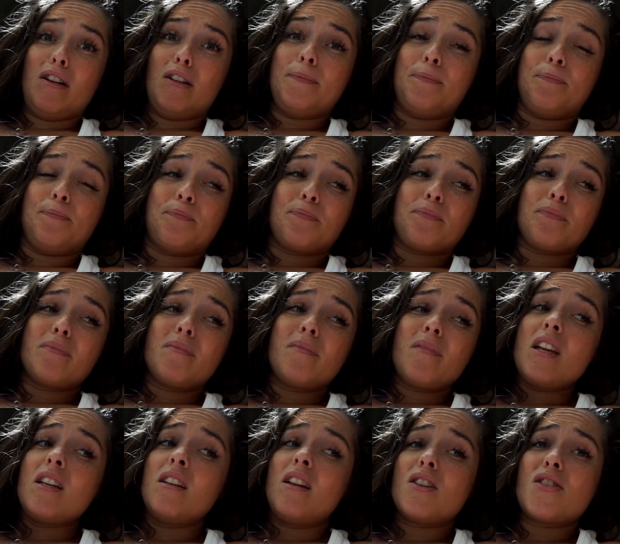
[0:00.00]
I'm
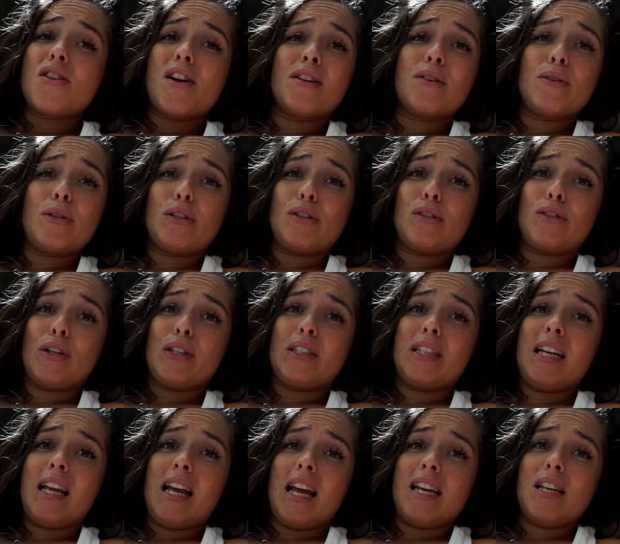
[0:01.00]
not trying to restrict
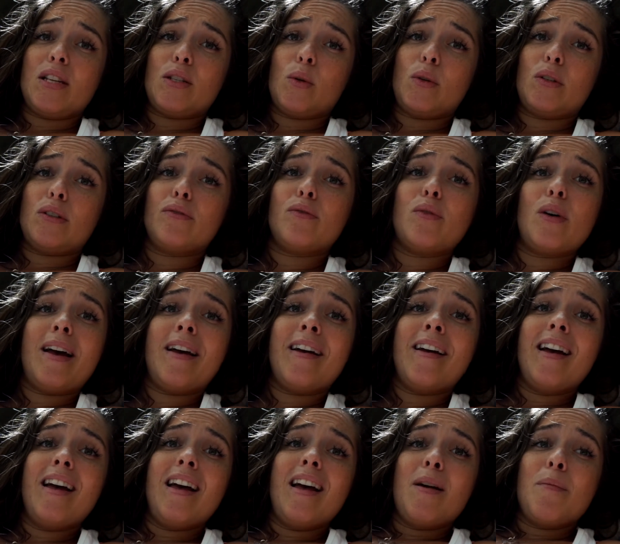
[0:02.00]
in any sort of way,
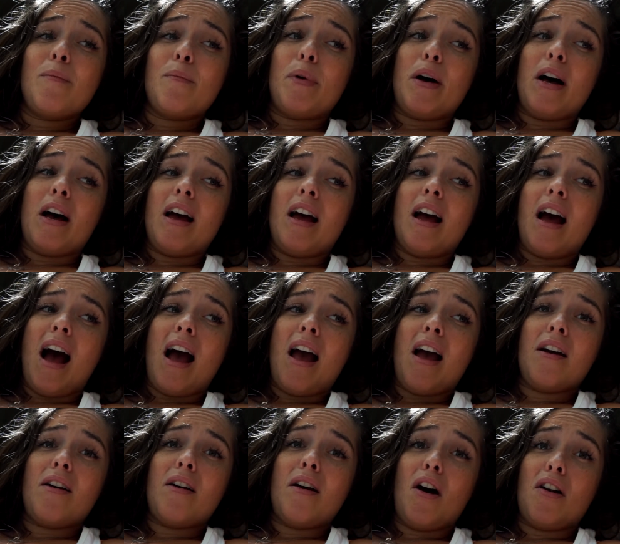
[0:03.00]
but
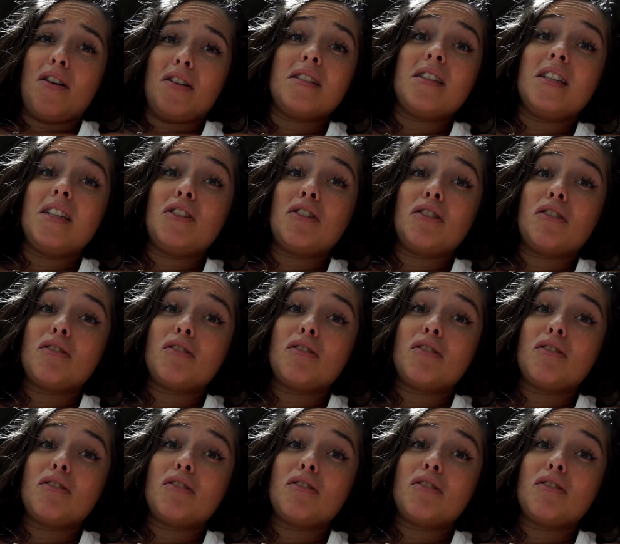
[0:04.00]
I honestly just